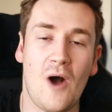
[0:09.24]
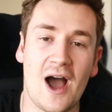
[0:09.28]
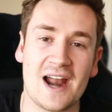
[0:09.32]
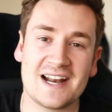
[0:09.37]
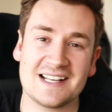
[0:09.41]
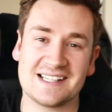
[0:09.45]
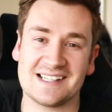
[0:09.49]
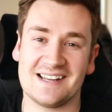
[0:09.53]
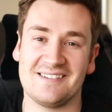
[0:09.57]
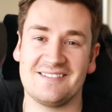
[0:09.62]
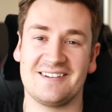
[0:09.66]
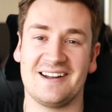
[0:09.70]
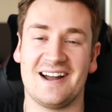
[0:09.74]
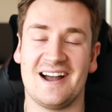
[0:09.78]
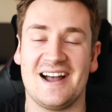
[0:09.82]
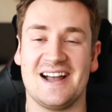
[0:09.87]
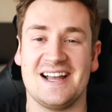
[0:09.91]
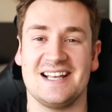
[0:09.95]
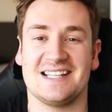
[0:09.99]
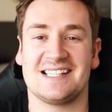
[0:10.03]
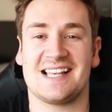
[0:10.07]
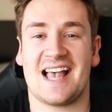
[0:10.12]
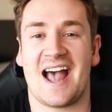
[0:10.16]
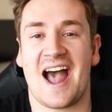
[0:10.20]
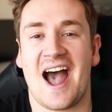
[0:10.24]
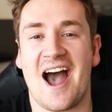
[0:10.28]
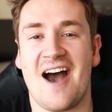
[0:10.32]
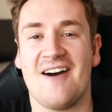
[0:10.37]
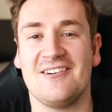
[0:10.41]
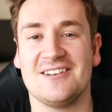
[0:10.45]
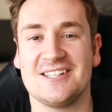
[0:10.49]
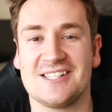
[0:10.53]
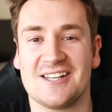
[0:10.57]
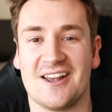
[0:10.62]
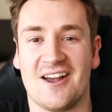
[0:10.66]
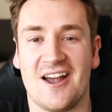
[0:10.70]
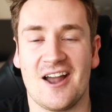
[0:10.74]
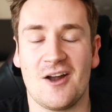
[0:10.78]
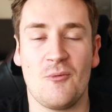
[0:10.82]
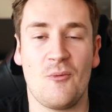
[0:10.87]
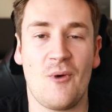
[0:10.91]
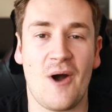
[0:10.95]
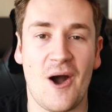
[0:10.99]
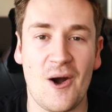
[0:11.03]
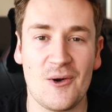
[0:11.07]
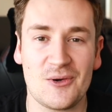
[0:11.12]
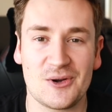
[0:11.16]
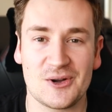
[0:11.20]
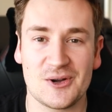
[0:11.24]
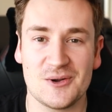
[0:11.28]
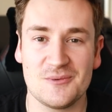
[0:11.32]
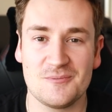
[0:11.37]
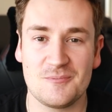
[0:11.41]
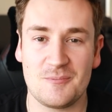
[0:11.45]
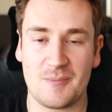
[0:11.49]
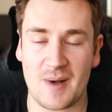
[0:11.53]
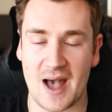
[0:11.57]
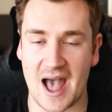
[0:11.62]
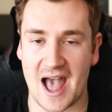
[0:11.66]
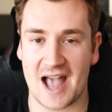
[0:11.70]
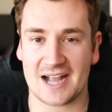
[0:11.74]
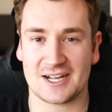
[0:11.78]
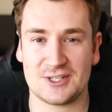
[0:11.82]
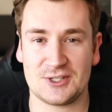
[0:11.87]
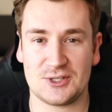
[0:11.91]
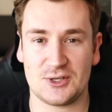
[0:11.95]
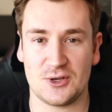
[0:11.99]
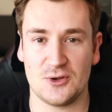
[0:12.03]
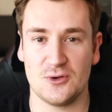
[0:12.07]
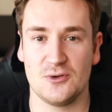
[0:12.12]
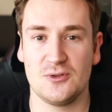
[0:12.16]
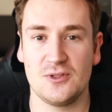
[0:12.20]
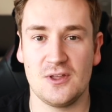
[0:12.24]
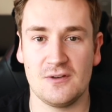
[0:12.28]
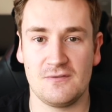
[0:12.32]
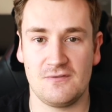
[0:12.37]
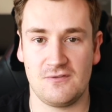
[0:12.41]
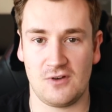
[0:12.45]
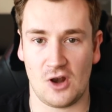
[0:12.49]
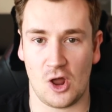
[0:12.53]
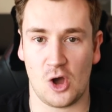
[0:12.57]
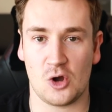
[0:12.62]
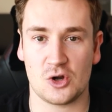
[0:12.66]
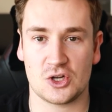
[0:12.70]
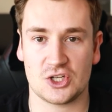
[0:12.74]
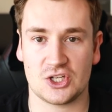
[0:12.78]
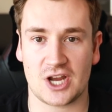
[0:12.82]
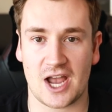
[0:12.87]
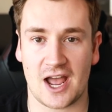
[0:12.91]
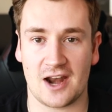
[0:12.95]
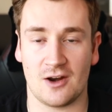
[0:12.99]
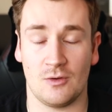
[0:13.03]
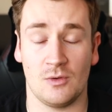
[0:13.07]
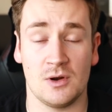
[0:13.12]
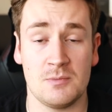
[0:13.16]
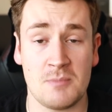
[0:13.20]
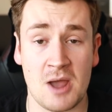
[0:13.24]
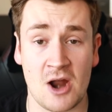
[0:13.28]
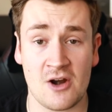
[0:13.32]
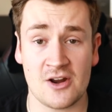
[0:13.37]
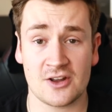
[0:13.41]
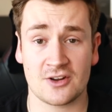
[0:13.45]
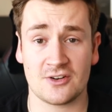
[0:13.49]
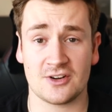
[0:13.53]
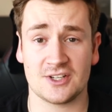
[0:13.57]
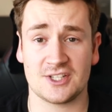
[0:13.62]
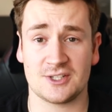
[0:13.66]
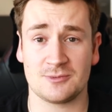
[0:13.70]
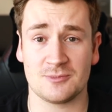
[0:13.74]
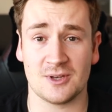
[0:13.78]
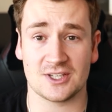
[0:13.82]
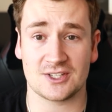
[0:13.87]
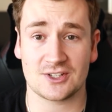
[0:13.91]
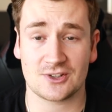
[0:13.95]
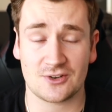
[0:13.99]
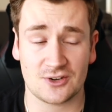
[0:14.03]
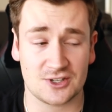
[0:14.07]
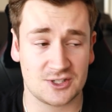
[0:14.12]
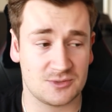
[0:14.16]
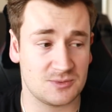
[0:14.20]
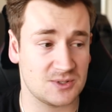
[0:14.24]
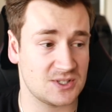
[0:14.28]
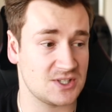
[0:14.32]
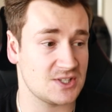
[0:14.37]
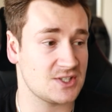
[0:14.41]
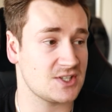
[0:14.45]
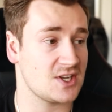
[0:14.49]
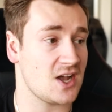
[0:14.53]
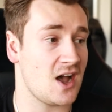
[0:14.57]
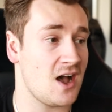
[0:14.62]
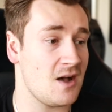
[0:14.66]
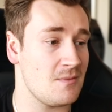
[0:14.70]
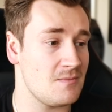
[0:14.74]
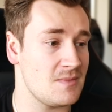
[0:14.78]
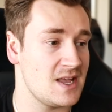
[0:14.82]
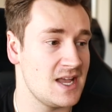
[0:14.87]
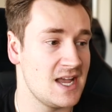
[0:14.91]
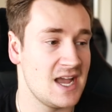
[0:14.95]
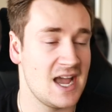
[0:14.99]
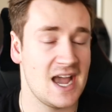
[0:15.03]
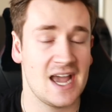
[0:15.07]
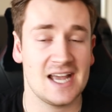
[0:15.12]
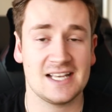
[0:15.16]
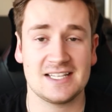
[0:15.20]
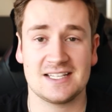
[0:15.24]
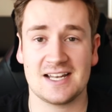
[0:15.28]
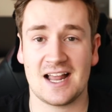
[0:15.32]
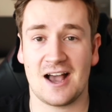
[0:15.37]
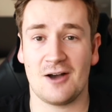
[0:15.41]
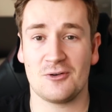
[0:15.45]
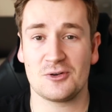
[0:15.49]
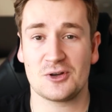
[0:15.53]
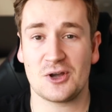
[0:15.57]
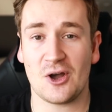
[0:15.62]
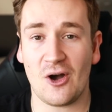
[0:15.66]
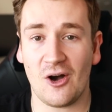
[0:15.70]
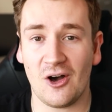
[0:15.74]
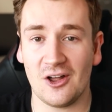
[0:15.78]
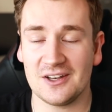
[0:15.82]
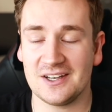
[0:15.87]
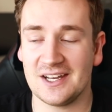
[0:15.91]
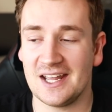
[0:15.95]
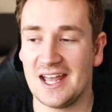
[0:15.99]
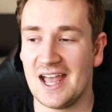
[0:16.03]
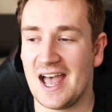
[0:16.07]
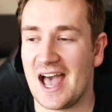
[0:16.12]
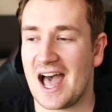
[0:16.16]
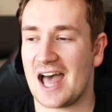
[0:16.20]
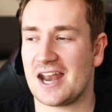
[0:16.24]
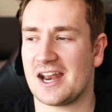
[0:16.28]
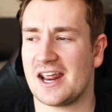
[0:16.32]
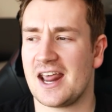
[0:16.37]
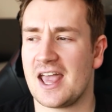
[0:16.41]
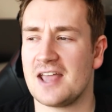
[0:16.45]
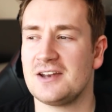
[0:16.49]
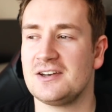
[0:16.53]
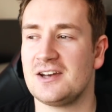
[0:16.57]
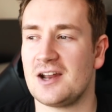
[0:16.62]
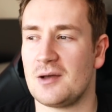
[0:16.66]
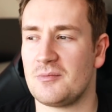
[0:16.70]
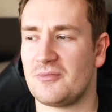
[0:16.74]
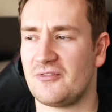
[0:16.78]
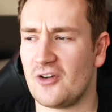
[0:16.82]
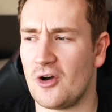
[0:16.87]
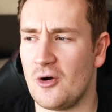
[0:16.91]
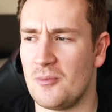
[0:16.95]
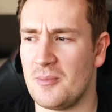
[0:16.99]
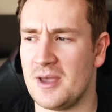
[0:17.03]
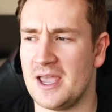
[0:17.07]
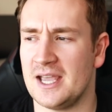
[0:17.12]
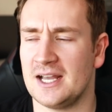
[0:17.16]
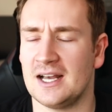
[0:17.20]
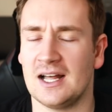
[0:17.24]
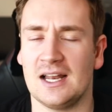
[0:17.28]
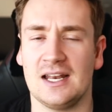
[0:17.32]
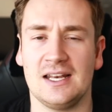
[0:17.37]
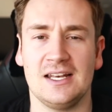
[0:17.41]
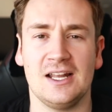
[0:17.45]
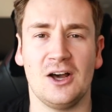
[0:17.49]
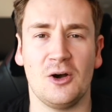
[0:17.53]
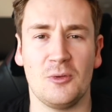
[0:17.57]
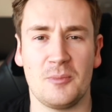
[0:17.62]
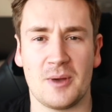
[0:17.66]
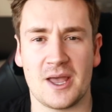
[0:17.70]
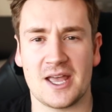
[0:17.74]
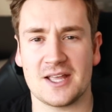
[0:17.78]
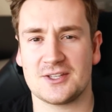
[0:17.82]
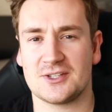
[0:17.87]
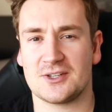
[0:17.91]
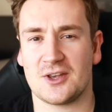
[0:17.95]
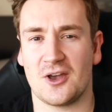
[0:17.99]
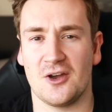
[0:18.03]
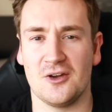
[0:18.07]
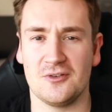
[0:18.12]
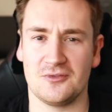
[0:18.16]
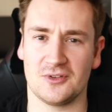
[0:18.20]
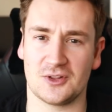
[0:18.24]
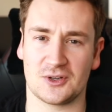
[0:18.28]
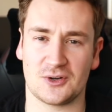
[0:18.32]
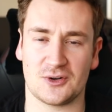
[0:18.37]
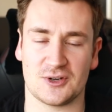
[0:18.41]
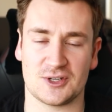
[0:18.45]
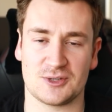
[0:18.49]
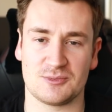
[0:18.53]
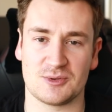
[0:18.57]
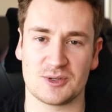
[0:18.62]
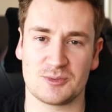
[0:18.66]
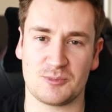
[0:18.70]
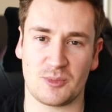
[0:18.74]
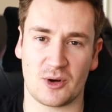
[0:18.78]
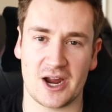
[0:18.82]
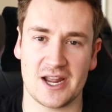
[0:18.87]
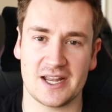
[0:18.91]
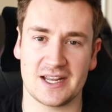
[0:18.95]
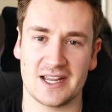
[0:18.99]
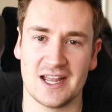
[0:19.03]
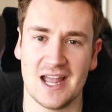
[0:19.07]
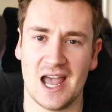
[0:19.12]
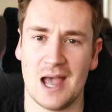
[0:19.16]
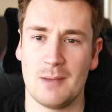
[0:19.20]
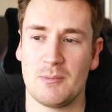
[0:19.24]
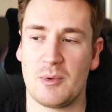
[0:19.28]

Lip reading: What is up, guys? How is it going? Welcome back to the vlog channel. And Merry Christmas! Christmas has come, it's now gone, and I ended up filming little bits over the Christmas break.